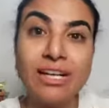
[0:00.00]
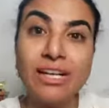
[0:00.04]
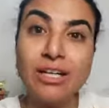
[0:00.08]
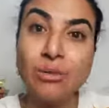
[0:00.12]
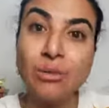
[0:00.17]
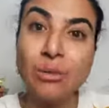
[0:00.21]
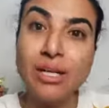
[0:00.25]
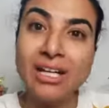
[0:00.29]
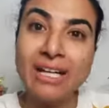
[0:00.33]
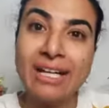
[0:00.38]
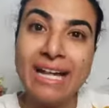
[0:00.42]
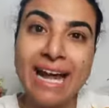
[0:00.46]
it
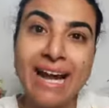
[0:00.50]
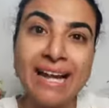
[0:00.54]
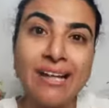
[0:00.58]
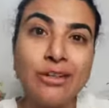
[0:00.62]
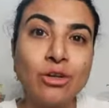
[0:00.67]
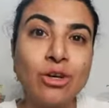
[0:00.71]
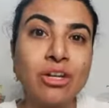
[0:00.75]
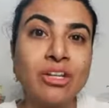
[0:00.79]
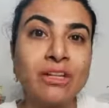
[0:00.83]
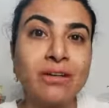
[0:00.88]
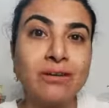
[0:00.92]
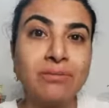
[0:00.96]
will land
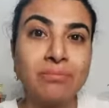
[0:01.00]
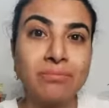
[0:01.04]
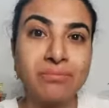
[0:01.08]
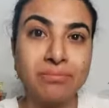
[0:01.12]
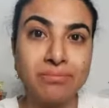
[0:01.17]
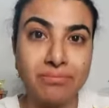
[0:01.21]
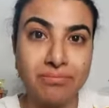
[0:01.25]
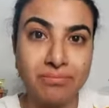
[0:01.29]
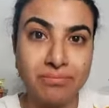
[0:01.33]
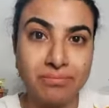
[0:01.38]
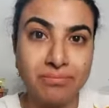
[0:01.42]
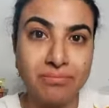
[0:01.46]
on him.
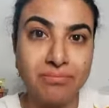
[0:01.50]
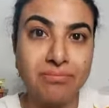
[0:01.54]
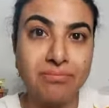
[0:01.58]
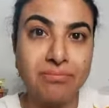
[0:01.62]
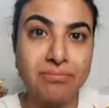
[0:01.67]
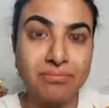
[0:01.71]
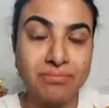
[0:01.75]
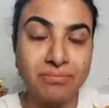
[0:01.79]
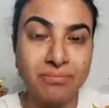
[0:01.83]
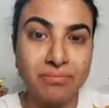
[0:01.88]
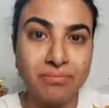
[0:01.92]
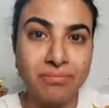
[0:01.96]

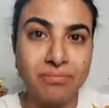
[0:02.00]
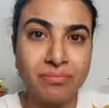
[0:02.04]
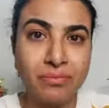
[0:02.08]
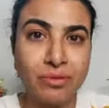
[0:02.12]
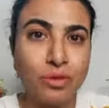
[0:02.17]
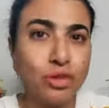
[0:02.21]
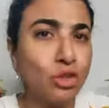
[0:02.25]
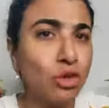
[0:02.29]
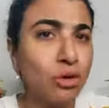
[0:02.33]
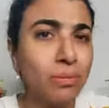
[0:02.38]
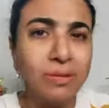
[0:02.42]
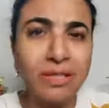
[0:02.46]

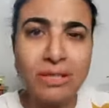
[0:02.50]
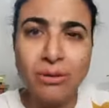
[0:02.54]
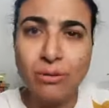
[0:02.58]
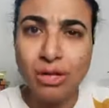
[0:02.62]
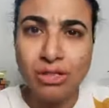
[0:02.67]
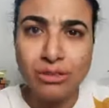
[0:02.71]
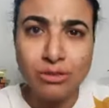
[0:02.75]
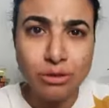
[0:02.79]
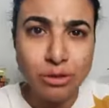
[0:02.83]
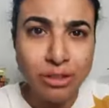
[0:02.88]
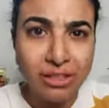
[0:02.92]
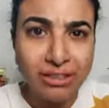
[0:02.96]
Nobody
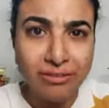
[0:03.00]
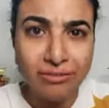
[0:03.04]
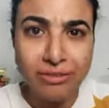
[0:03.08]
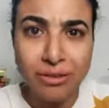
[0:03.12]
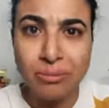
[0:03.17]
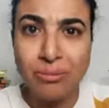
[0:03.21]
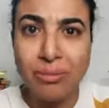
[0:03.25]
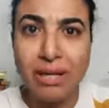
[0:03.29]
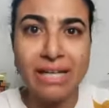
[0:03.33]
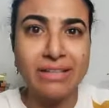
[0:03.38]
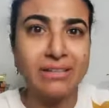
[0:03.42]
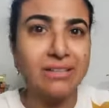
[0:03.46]
wants to live
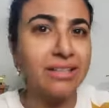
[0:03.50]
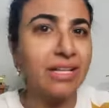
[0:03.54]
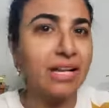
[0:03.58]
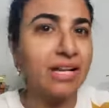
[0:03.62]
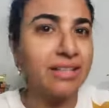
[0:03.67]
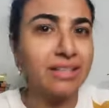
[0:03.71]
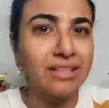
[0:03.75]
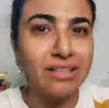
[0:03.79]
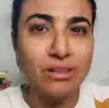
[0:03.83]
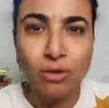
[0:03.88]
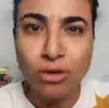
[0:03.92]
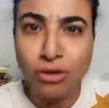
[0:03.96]
in
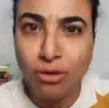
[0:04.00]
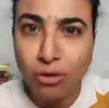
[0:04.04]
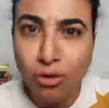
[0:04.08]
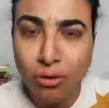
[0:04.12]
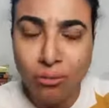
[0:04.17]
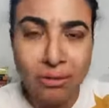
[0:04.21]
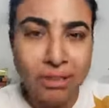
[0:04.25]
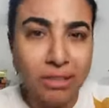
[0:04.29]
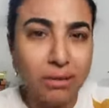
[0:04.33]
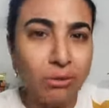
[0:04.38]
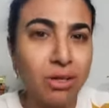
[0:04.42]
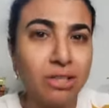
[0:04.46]
patriarchy, or
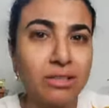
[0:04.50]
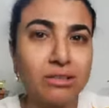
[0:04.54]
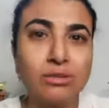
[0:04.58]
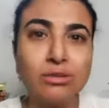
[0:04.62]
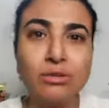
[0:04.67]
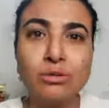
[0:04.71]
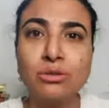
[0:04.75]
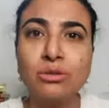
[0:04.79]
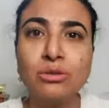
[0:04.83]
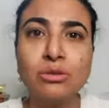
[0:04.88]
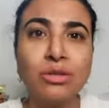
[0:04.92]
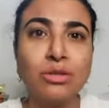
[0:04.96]
nobody wants
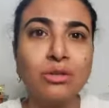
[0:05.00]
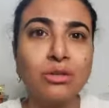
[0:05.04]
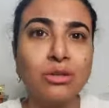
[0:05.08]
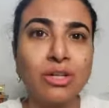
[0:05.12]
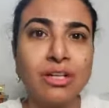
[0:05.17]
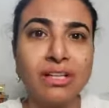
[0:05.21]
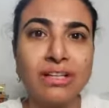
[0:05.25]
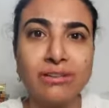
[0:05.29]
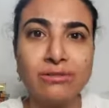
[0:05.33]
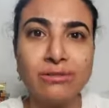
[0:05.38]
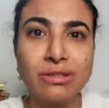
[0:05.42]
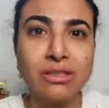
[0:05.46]
to, you know,
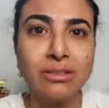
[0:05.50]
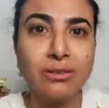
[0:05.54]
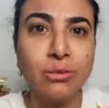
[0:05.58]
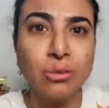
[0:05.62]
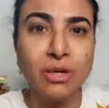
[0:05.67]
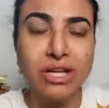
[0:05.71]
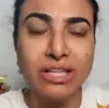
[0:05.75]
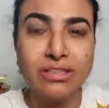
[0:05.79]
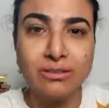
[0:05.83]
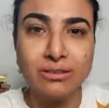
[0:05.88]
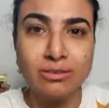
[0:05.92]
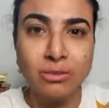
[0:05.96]
live in the
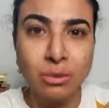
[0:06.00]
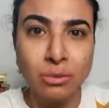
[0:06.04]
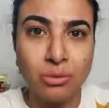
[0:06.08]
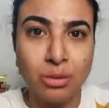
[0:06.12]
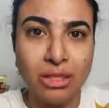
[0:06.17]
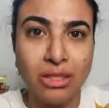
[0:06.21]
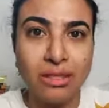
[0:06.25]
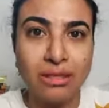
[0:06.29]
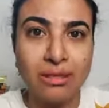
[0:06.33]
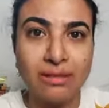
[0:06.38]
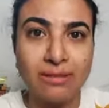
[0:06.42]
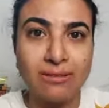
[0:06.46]
ways of the
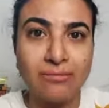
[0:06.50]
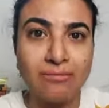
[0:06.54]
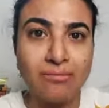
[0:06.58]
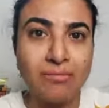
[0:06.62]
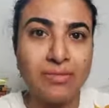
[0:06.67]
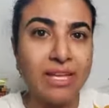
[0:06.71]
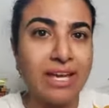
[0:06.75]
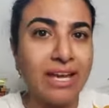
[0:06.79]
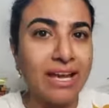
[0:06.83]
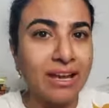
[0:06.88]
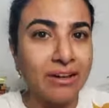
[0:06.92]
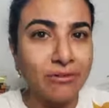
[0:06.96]
world.
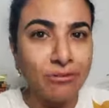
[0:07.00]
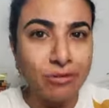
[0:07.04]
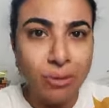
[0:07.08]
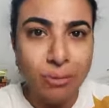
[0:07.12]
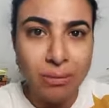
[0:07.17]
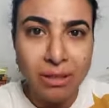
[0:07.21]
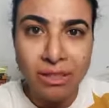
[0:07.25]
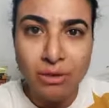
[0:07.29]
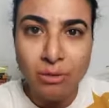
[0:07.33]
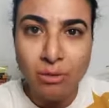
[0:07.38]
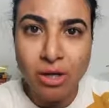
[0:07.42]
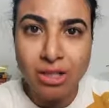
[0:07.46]

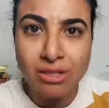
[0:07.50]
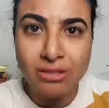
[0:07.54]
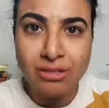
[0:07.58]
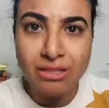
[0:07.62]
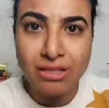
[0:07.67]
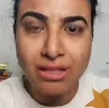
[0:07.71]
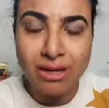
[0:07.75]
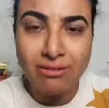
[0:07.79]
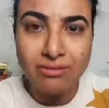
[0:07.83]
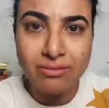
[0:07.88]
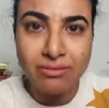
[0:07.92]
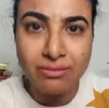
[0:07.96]
Everybody wants
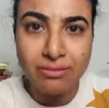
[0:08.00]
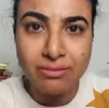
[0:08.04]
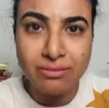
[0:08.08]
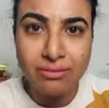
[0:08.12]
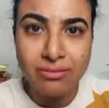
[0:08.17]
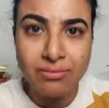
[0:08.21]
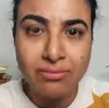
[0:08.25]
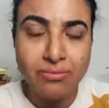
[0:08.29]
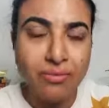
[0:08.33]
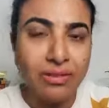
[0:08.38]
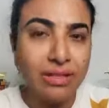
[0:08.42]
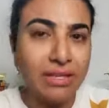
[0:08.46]
love.
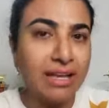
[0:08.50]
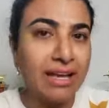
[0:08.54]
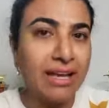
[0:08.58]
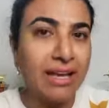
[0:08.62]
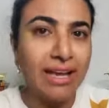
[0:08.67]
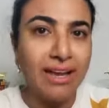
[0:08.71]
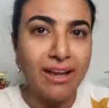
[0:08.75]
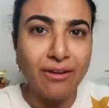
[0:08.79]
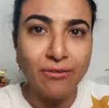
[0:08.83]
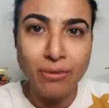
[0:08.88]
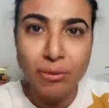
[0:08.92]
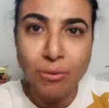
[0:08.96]

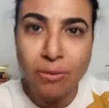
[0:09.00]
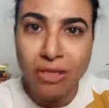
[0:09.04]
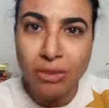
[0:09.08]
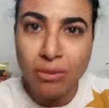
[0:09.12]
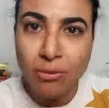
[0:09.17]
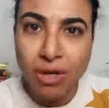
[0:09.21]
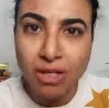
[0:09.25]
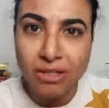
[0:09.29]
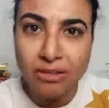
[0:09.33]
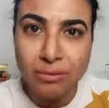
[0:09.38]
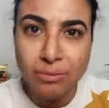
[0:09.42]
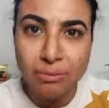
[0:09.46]
Everybody
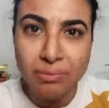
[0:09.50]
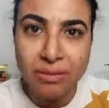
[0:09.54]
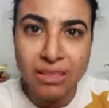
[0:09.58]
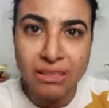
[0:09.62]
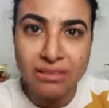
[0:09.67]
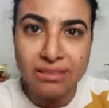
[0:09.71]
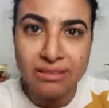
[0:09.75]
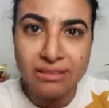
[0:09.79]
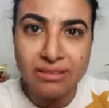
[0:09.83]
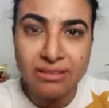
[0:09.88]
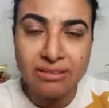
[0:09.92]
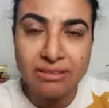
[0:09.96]
wants
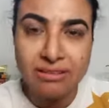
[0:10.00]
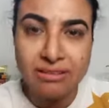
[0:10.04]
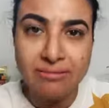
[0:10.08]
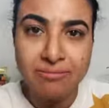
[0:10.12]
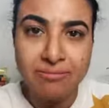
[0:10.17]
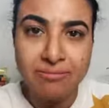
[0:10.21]
peace.